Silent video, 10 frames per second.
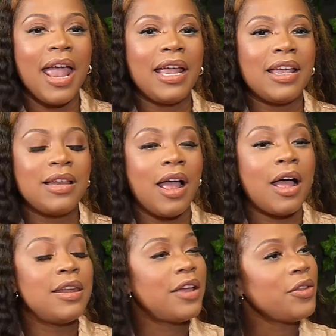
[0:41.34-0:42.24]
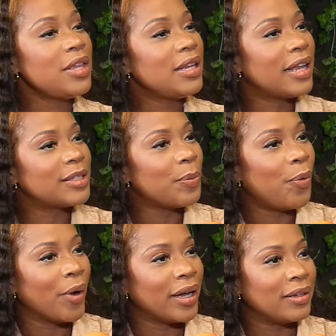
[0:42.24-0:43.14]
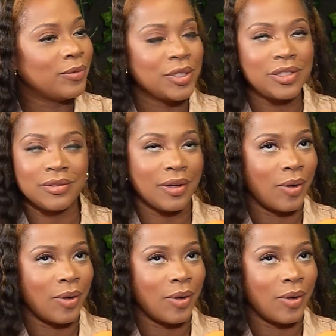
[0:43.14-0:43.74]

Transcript: And another thing that's important, which